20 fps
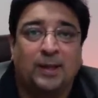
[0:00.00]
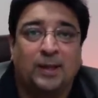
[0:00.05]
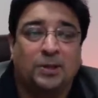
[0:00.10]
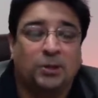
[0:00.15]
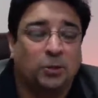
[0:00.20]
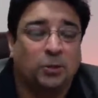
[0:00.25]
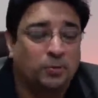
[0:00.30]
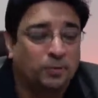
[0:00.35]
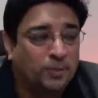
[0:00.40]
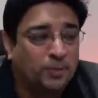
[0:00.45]

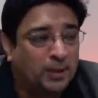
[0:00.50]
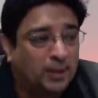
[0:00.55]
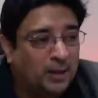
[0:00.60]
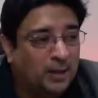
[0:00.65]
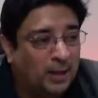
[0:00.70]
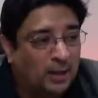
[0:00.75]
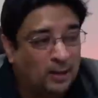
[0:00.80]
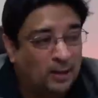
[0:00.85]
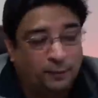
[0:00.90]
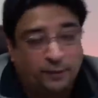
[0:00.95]
So
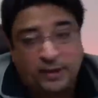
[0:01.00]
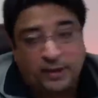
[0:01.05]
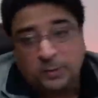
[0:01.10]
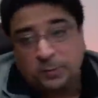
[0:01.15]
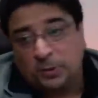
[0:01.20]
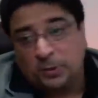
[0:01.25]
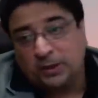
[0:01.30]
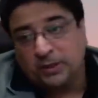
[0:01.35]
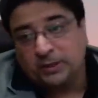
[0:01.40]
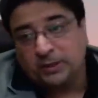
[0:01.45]

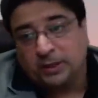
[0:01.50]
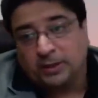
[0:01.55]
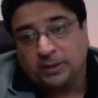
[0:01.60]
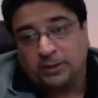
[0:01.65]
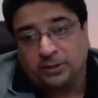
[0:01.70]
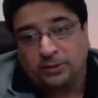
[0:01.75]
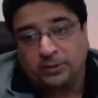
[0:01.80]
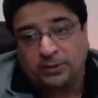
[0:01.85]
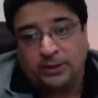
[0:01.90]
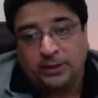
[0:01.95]
Facebook is
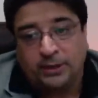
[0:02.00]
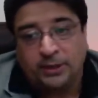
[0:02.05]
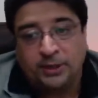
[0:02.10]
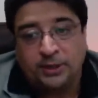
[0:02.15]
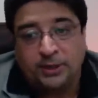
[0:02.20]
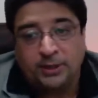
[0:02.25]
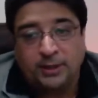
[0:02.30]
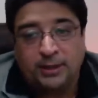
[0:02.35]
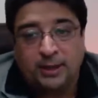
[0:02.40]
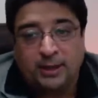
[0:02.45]
also
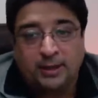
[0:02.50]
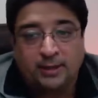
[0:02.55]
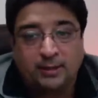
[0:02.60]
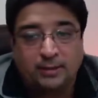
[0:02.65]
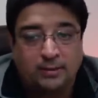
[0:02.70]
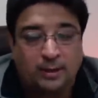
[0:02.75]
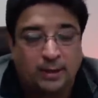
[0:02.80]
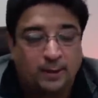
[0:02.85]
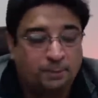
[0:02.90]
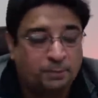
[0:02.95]
traditional. Yeah,
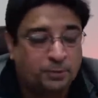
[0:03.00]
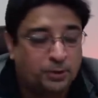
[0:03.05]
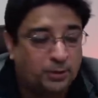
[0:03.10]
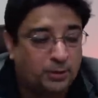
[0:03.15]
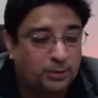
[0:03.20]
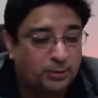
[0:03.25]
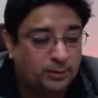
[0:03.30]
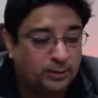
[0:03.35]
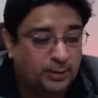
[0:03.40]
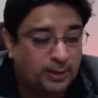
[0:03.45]

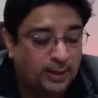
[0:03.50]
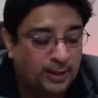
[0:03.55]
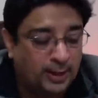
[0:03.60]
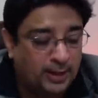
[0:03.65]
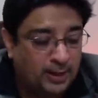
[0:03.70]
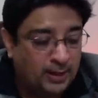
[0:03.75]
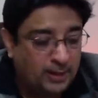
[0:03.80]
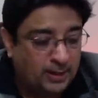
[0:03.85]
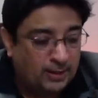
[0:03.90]
absolutely.